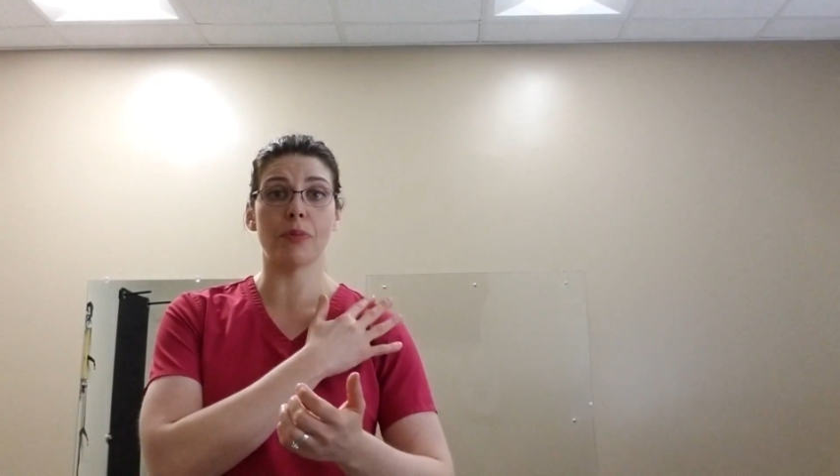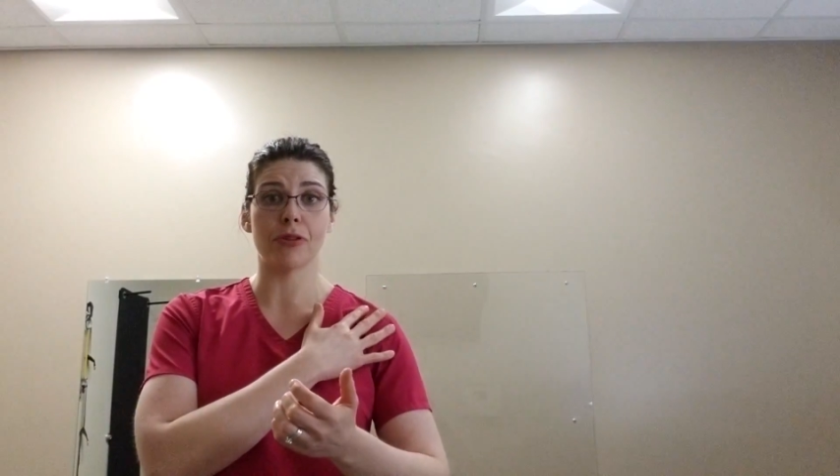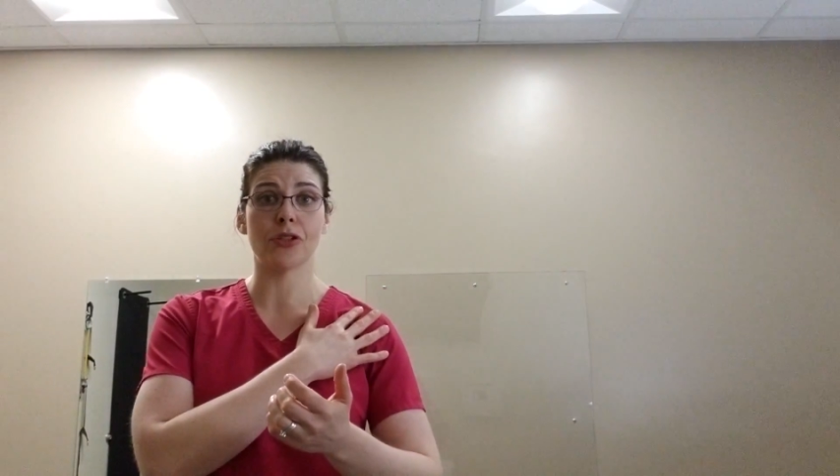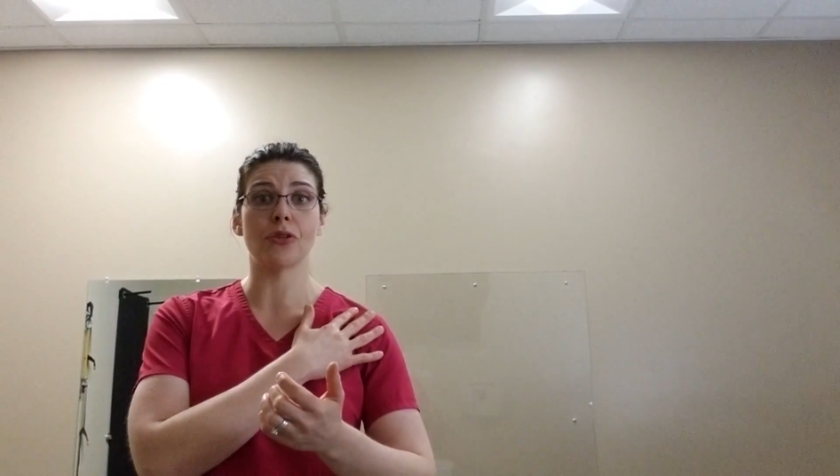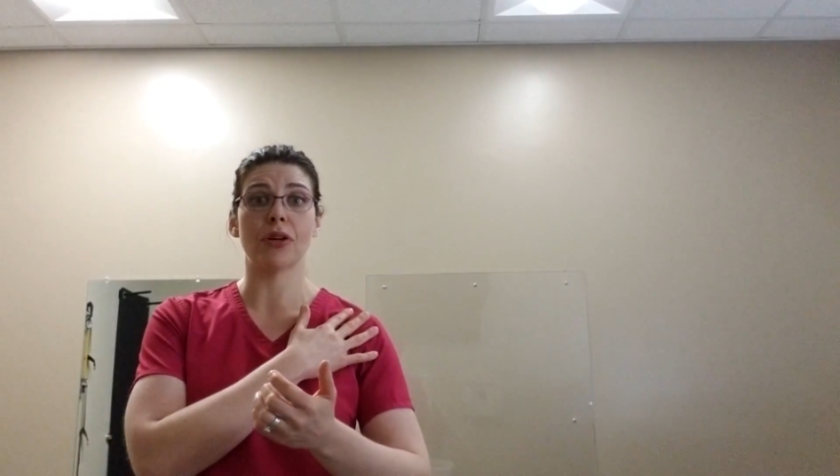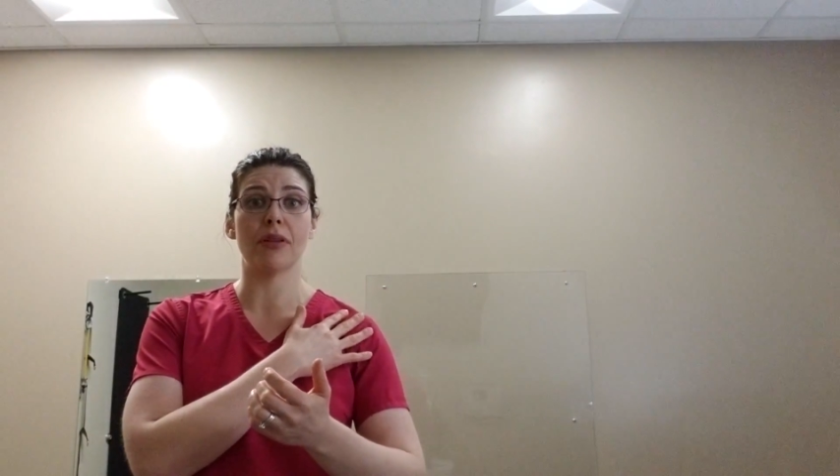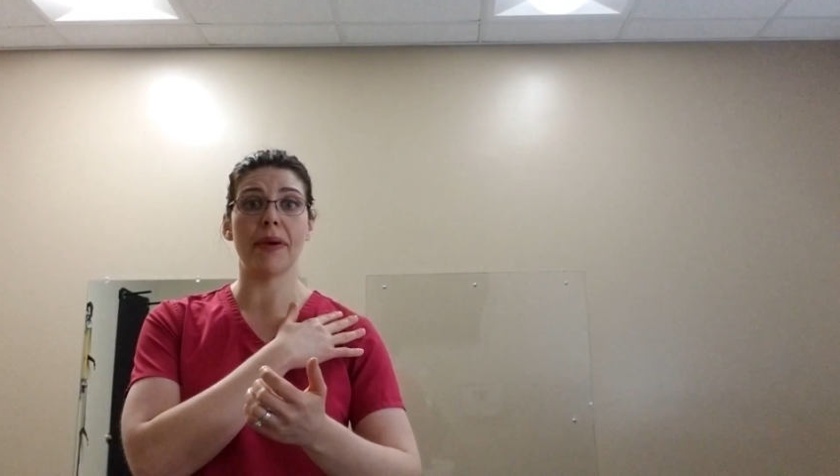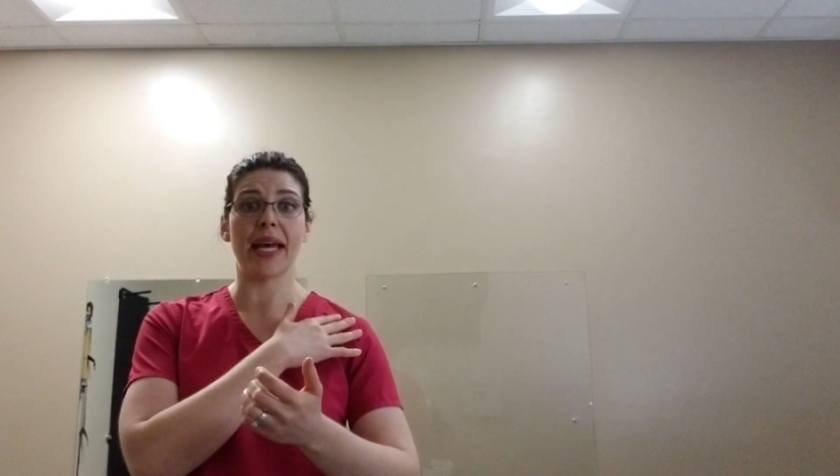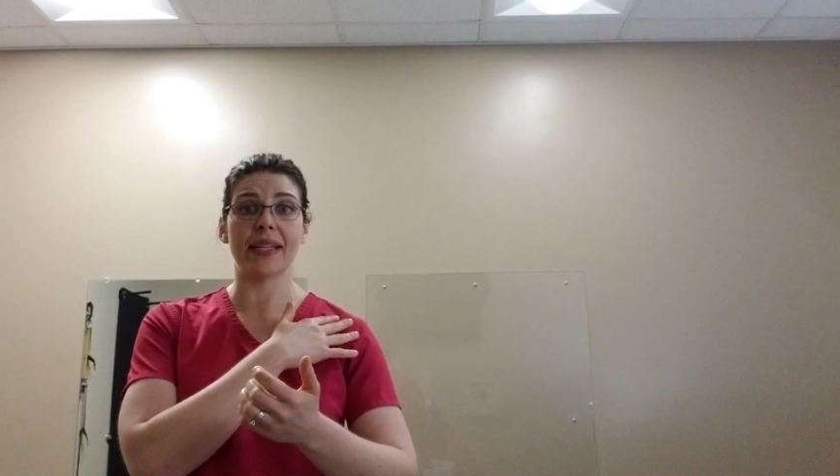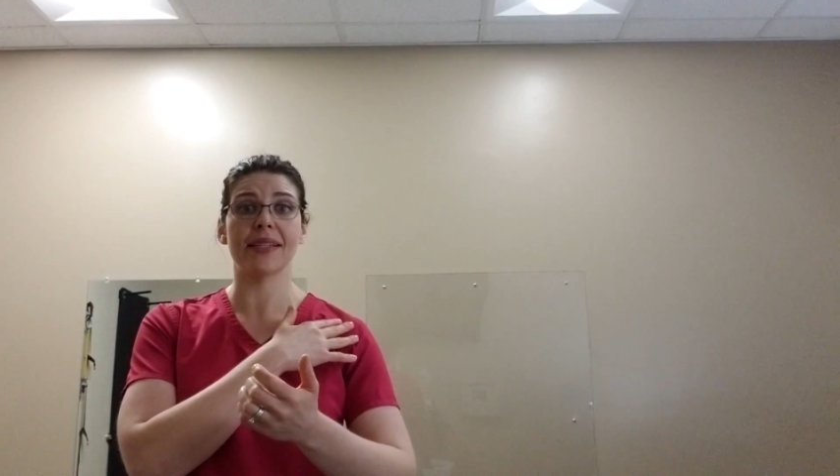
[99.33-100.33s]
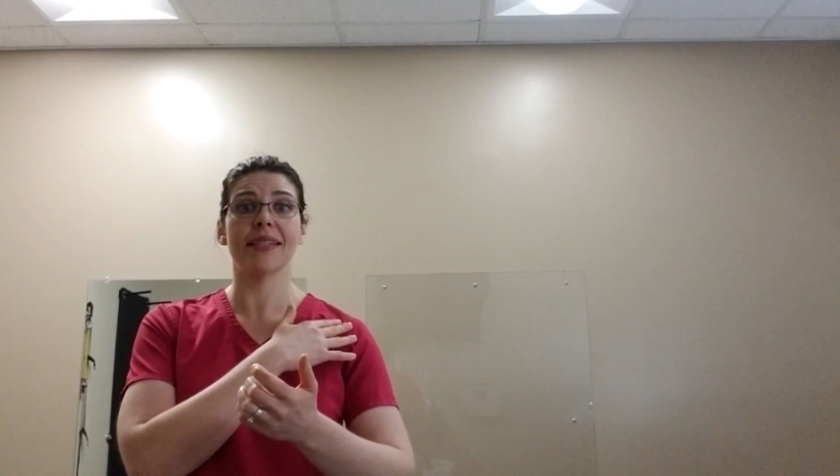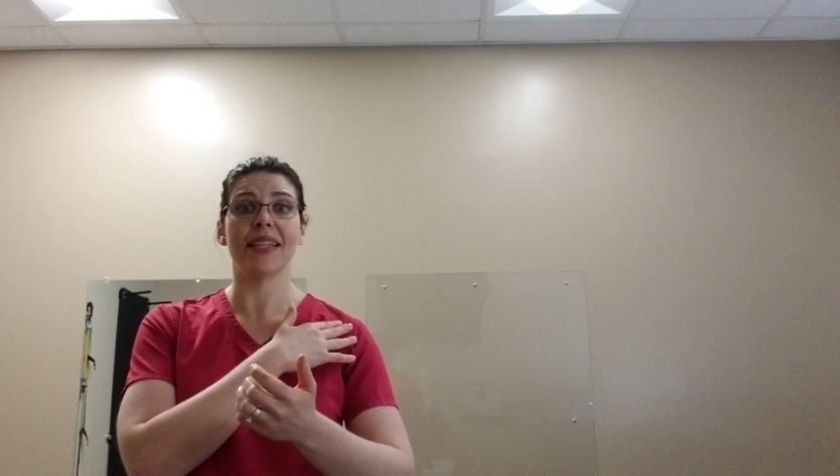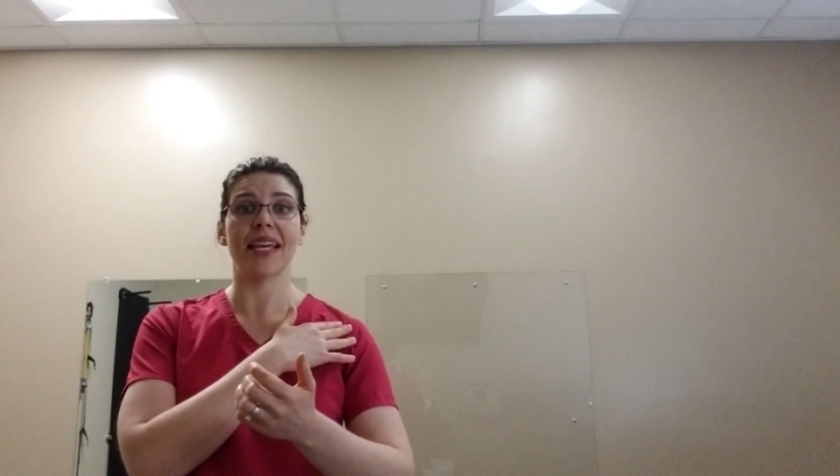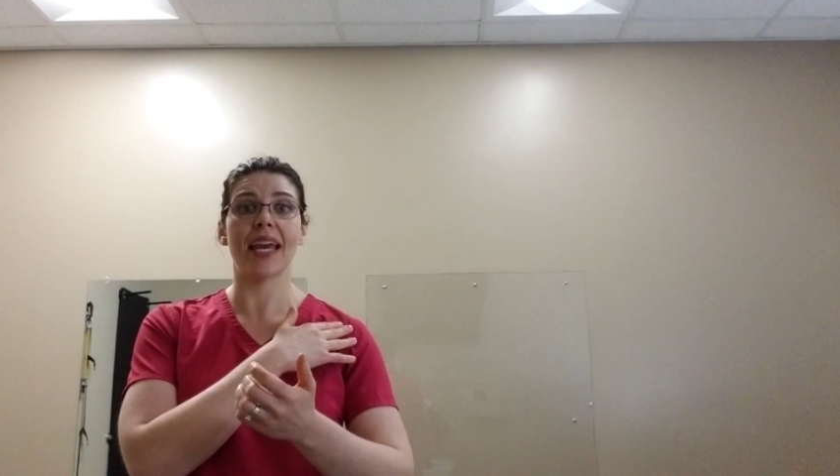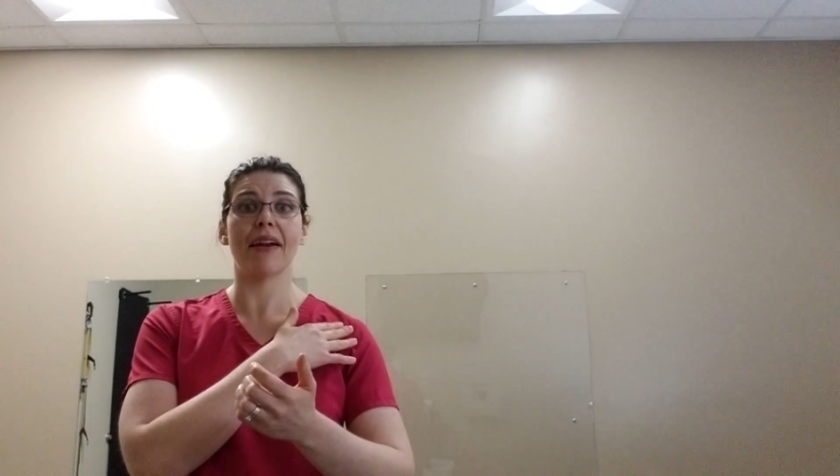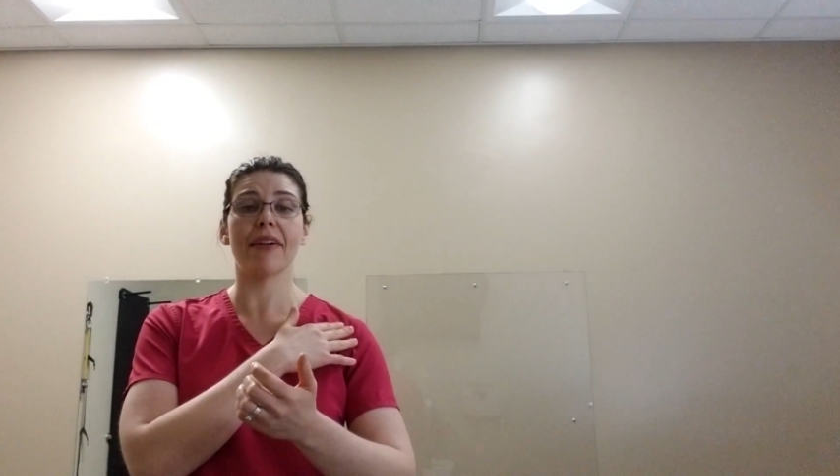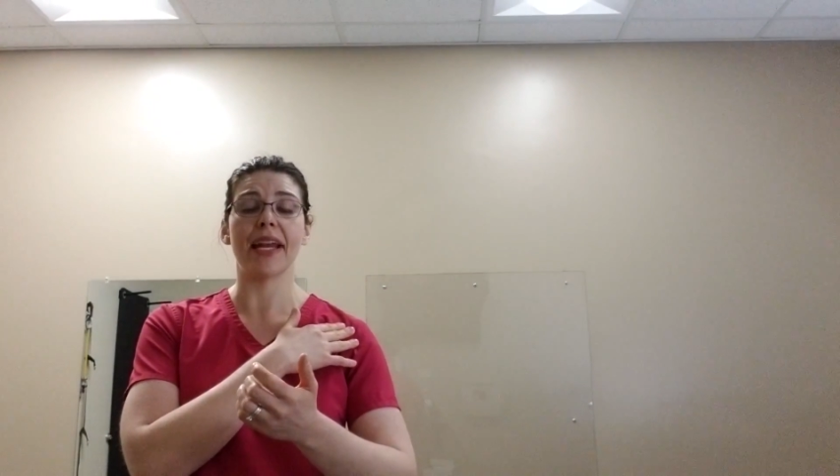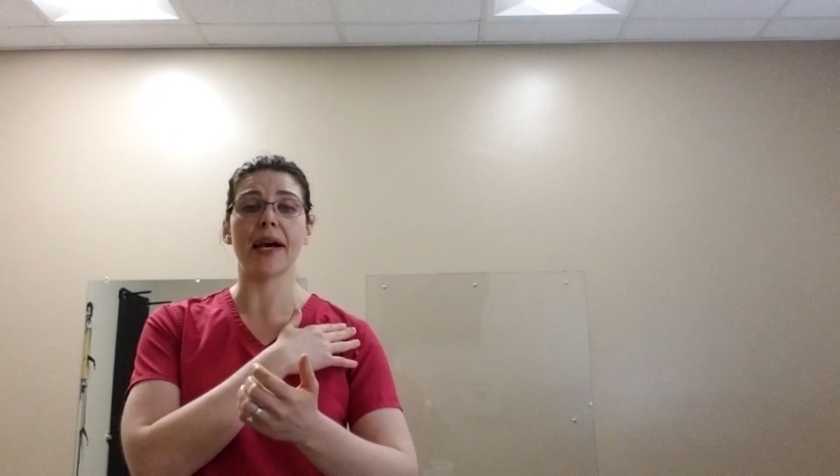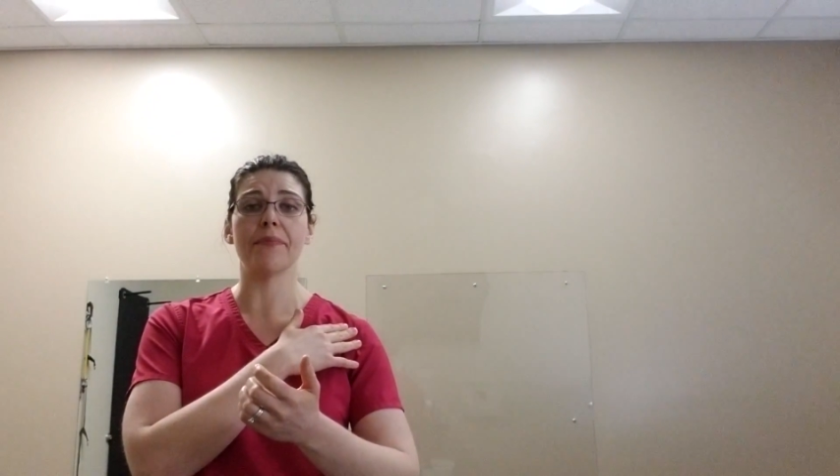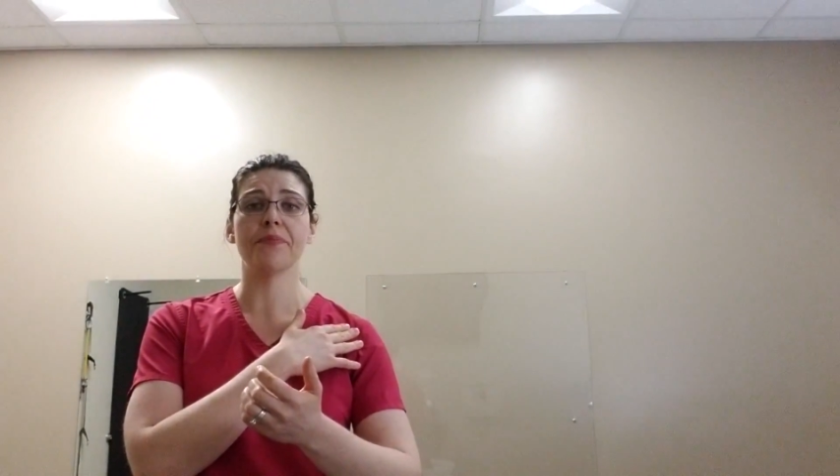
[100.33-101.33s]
restore the balance to the area.